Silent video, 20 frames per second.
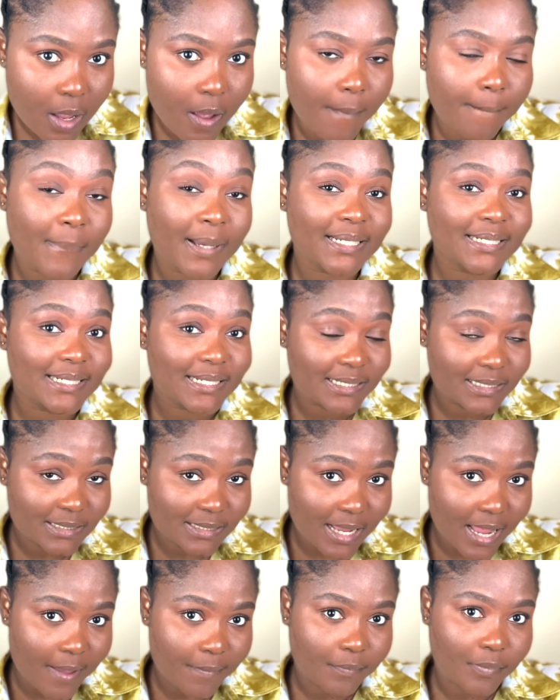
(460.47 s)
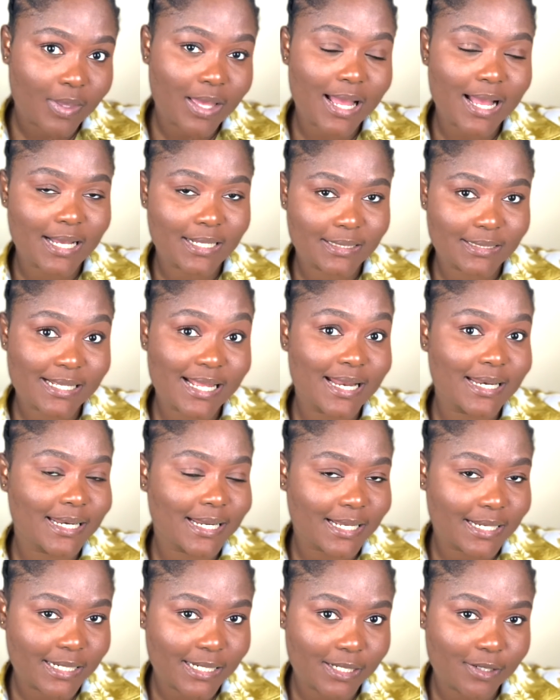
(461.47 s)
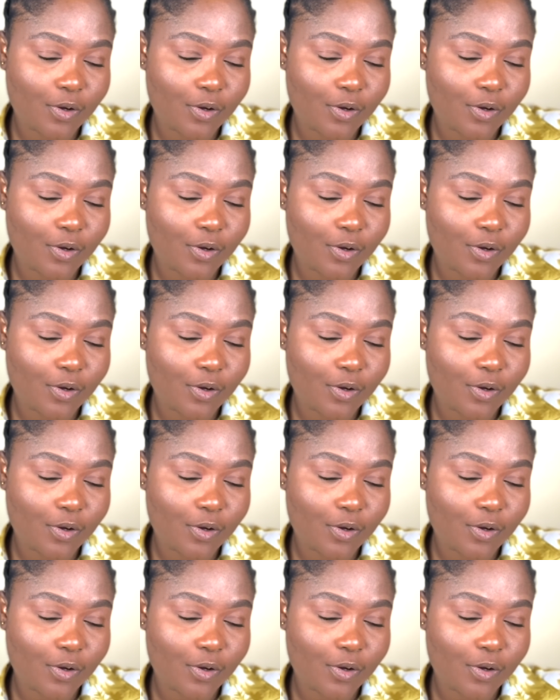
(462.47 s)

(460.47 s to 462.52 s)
but this time as a nanny